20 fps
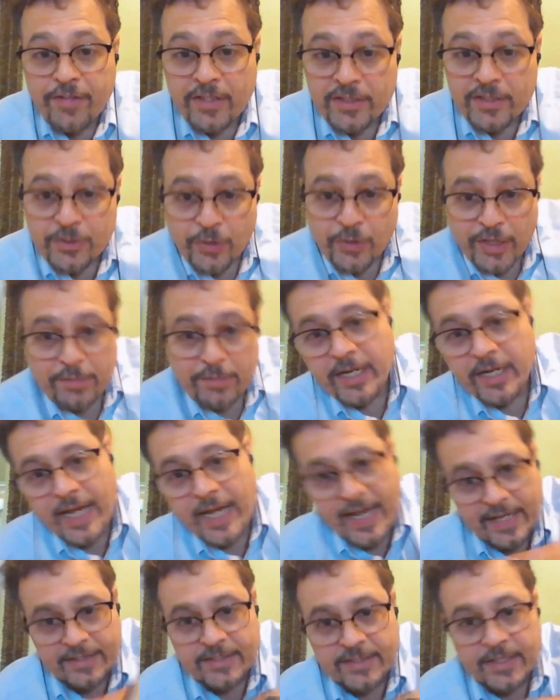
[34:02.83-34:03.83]
country, but
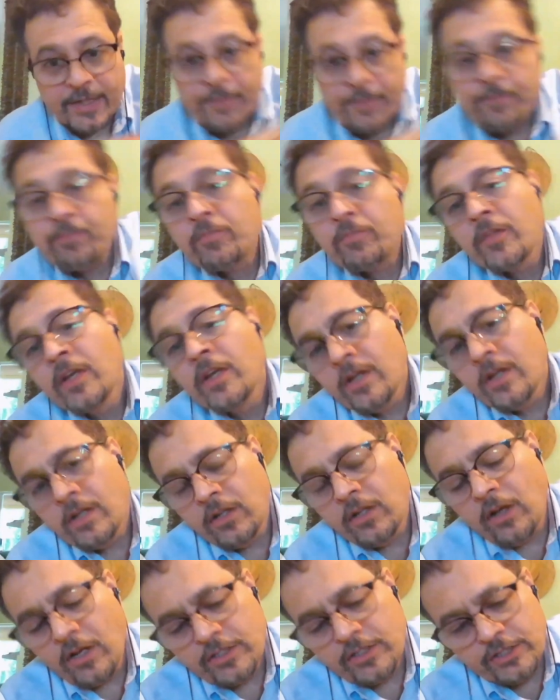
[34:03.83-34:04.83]
has
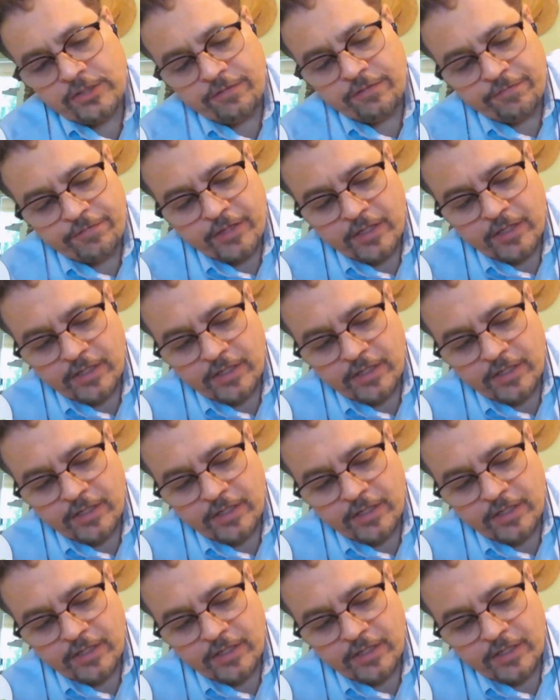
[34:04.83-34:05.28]
lots of